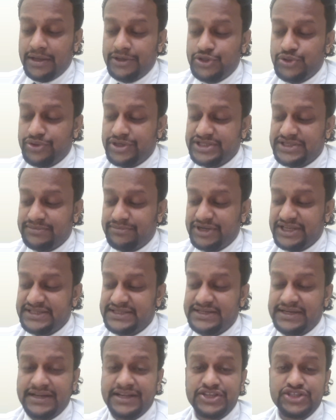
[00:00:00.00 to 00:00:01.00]
Tourism
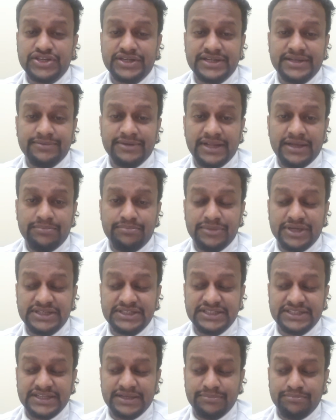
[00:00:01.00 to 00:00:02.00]
destination
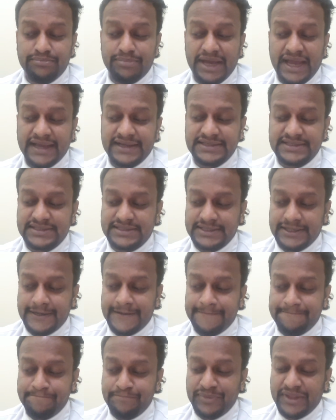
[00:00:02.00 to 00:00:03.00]
development, it impacts
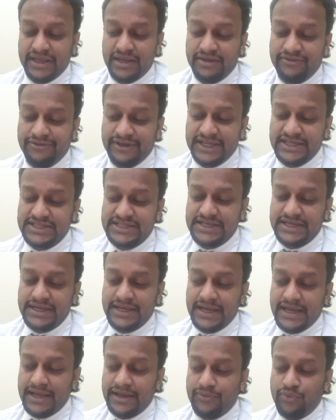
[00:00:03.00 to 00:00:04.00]

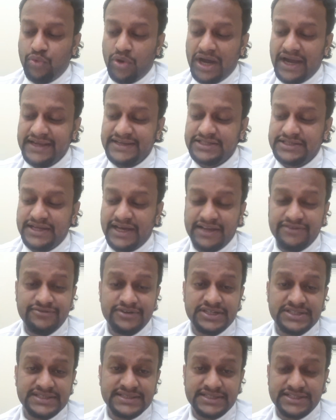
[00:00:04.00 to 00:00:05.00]
affecting a wide
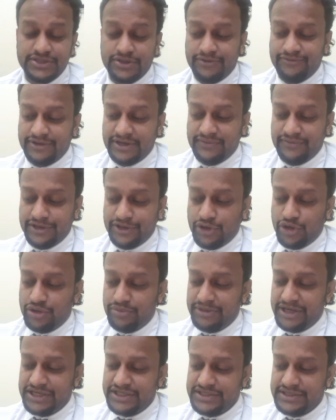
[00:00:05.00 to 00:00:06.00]
diversity of
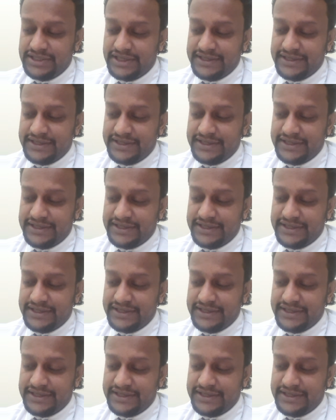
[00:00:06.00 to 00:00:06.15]
environment.